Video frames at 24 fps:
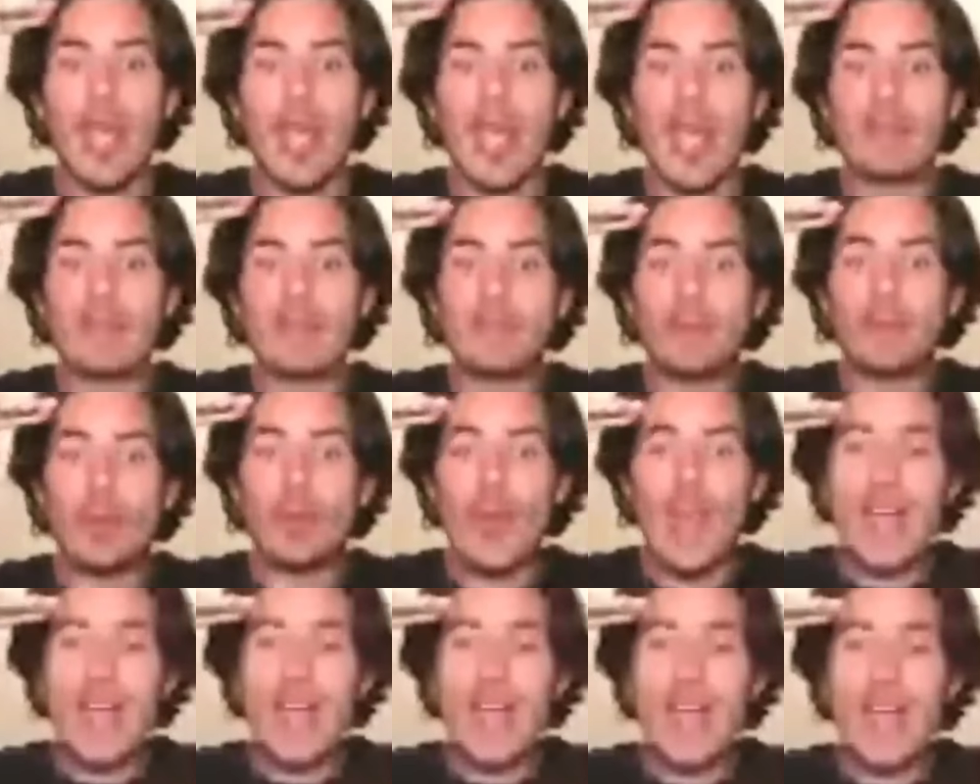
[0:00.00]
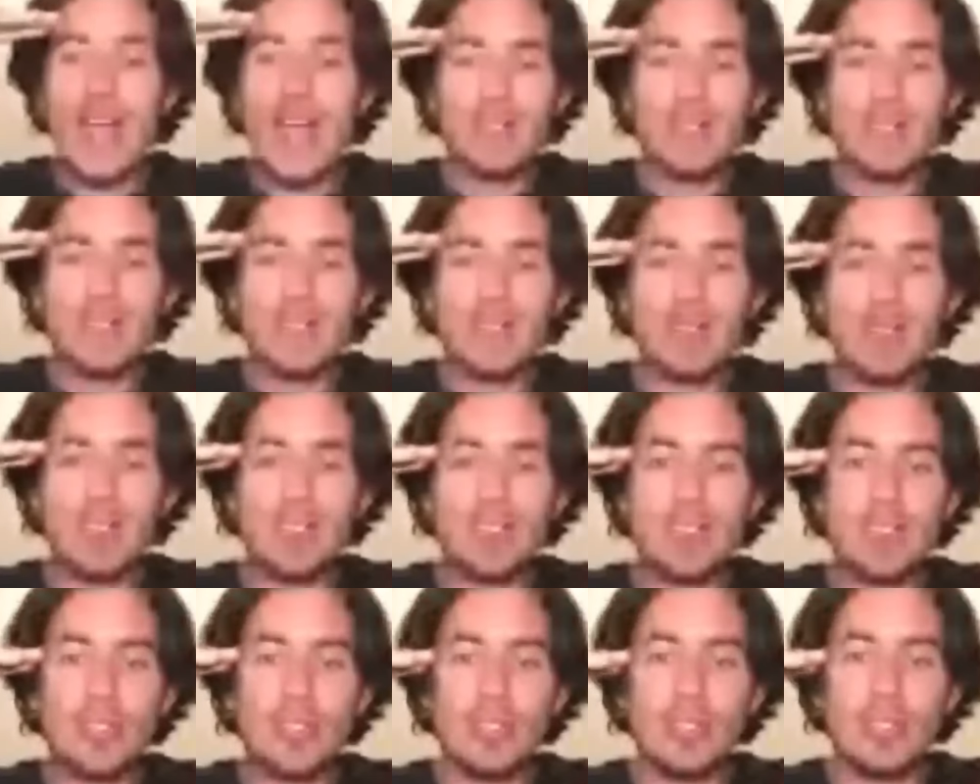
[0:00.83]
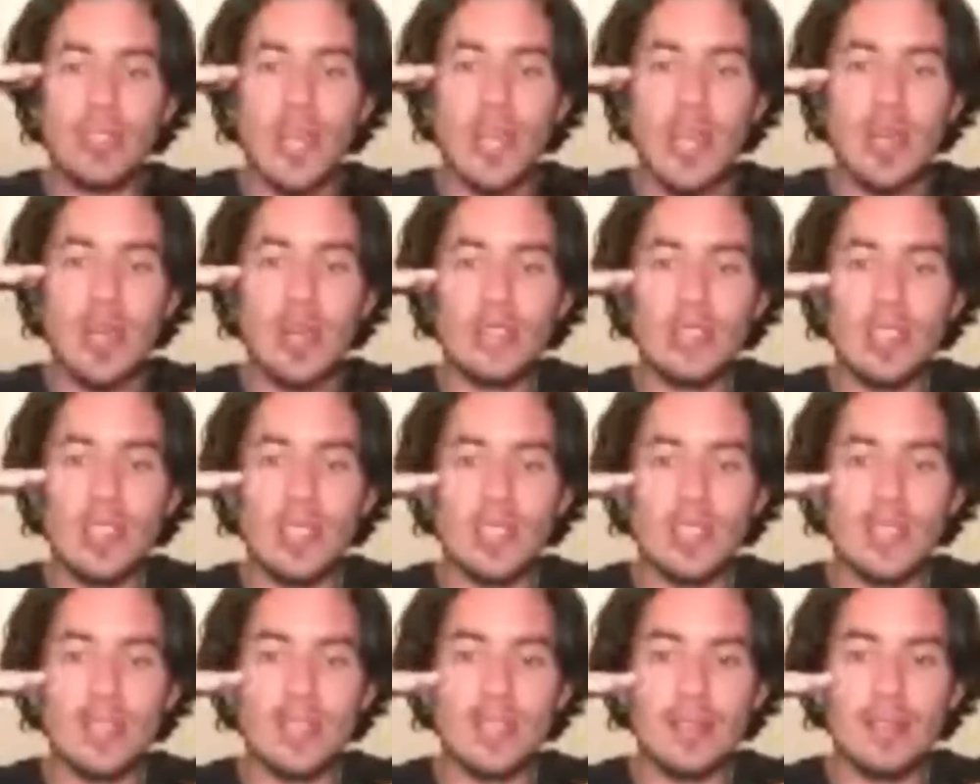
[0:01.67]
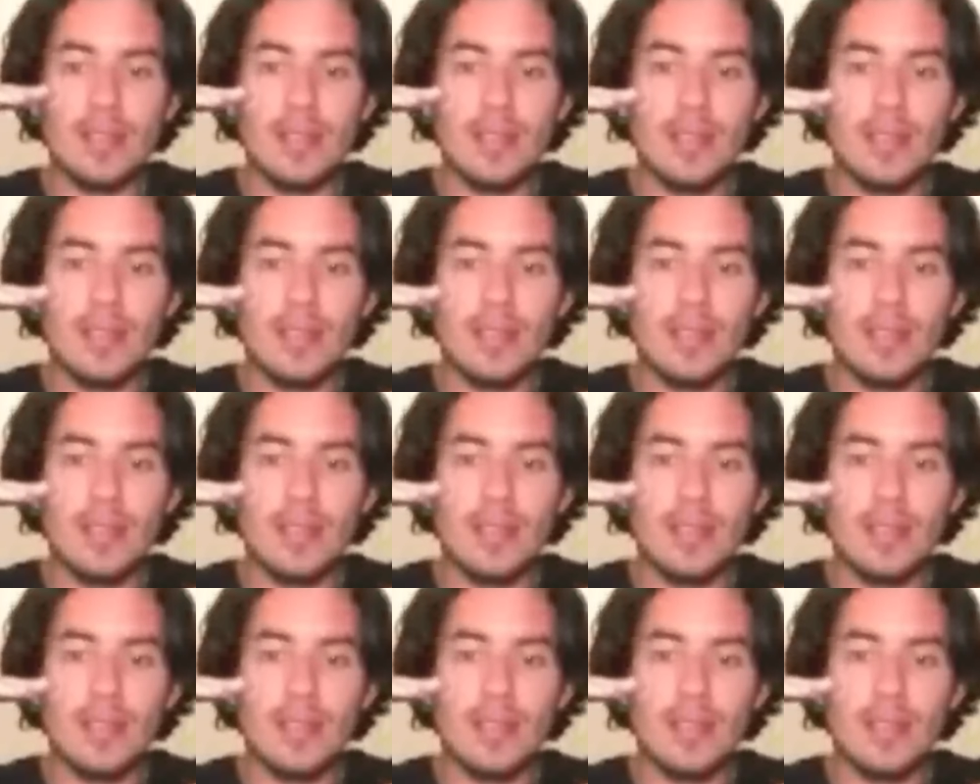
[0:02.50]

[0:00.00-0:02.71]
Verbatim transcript: and press these two energies